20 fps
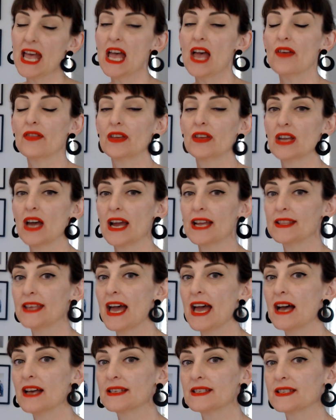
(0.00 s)
The 9th
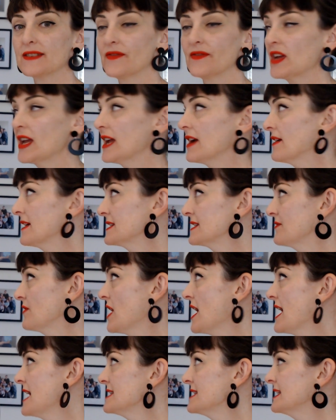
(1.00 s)
house for Aries
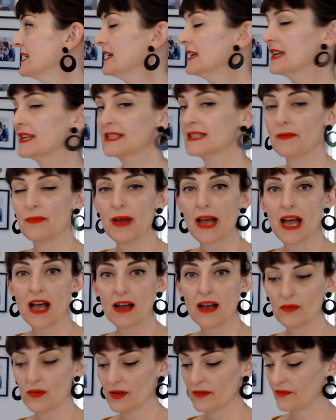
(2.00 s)
rising is
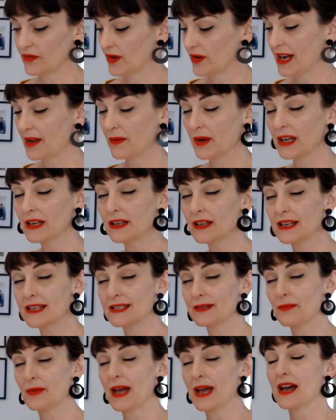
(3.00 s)
about, for anyone,
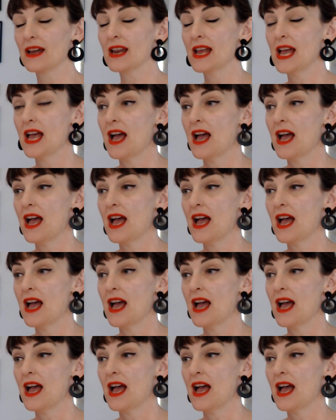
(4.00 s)
is about